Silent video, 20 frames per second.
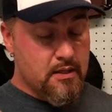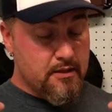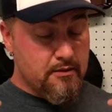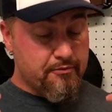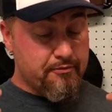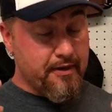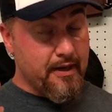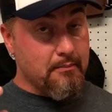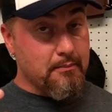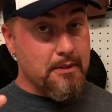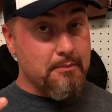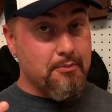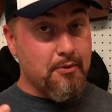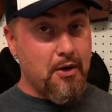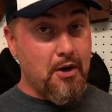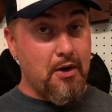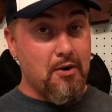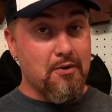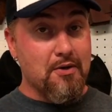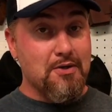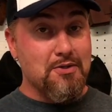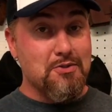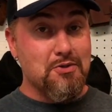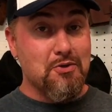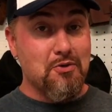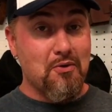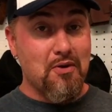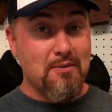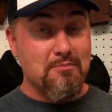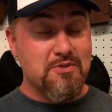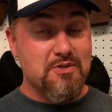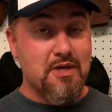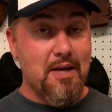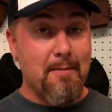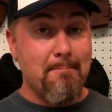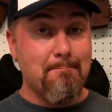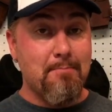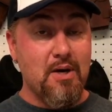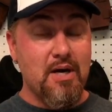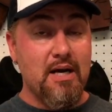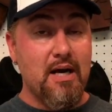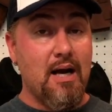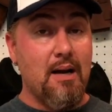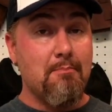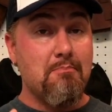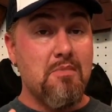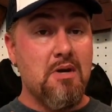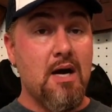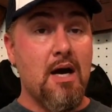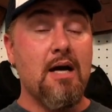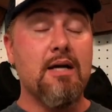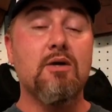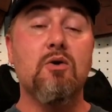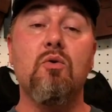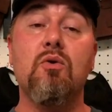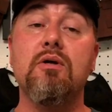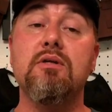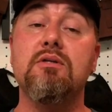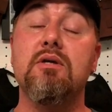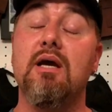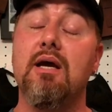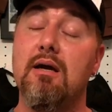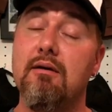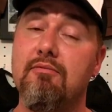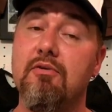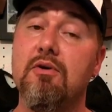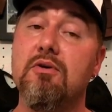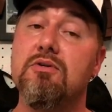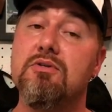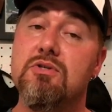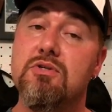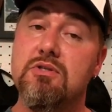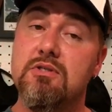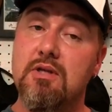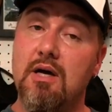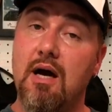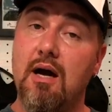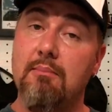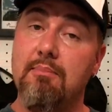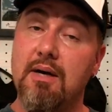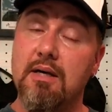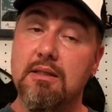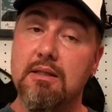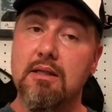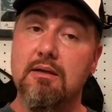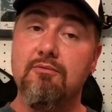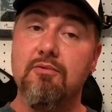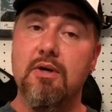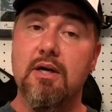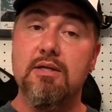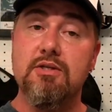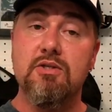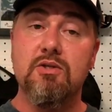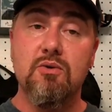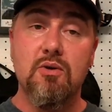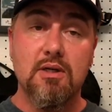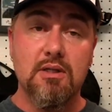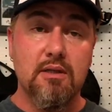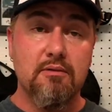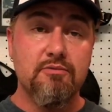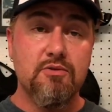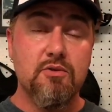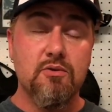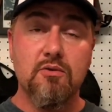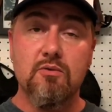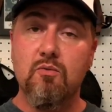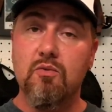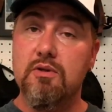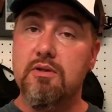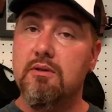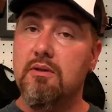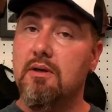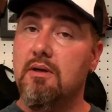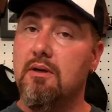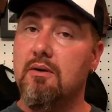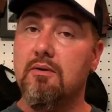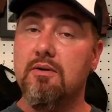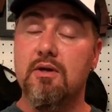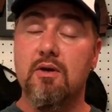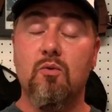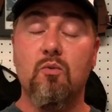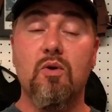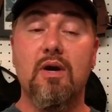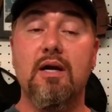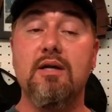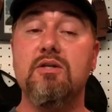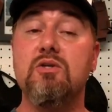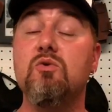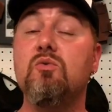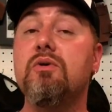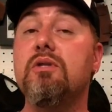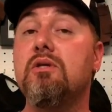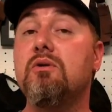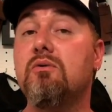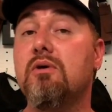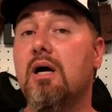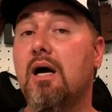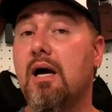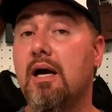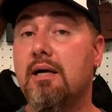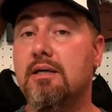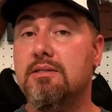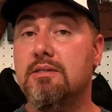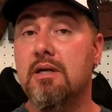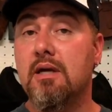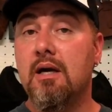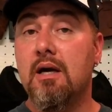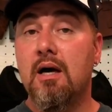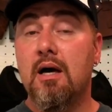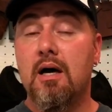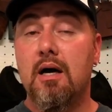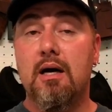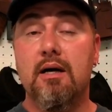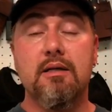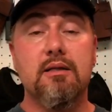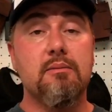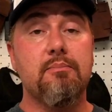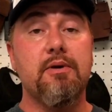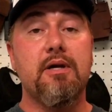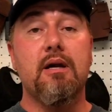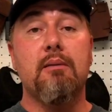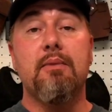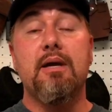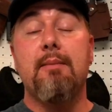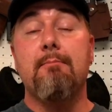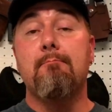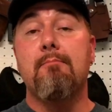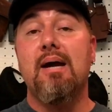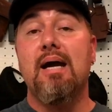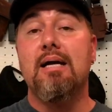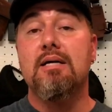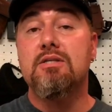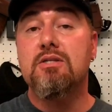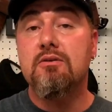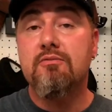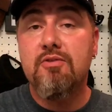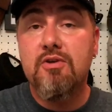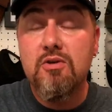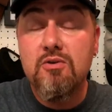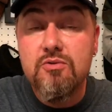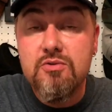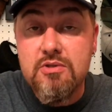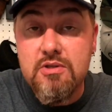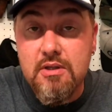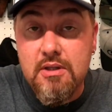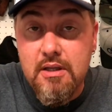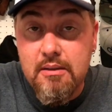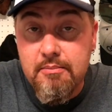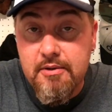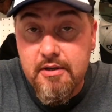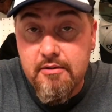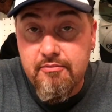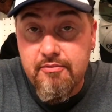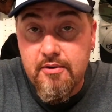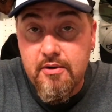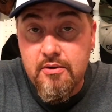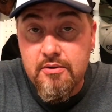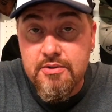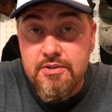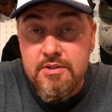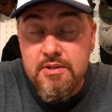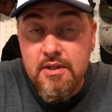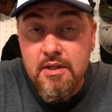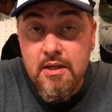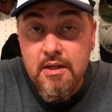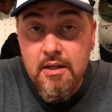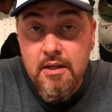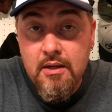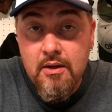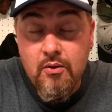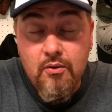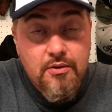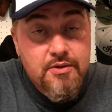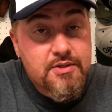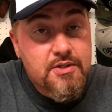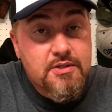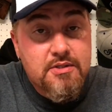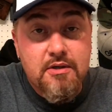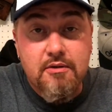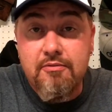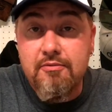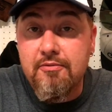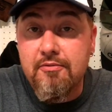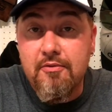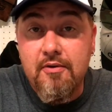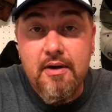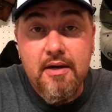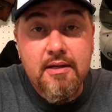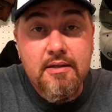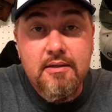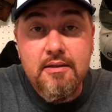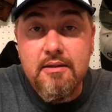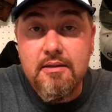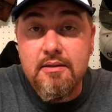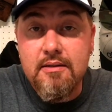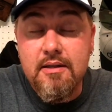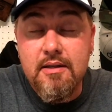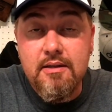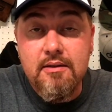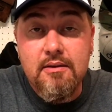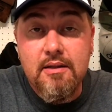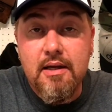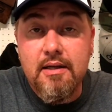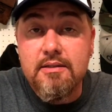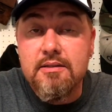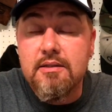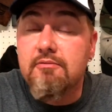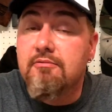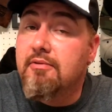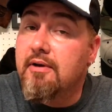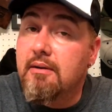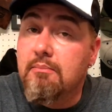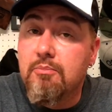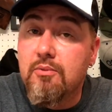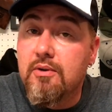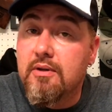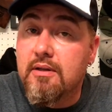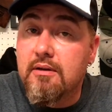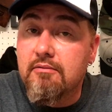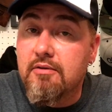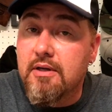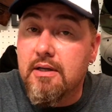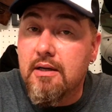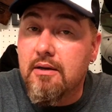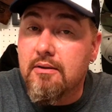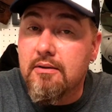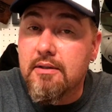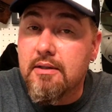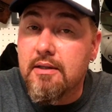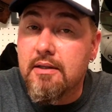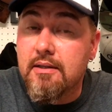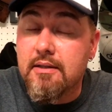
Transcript: The family priorities, you know what I'm saying? But I'm not going to ever stop. I love what I do. I love doing with, you know, what I do with you guys. I either become a massive, huge celebrity, folks, or just a friend that you like to vape with every now and then.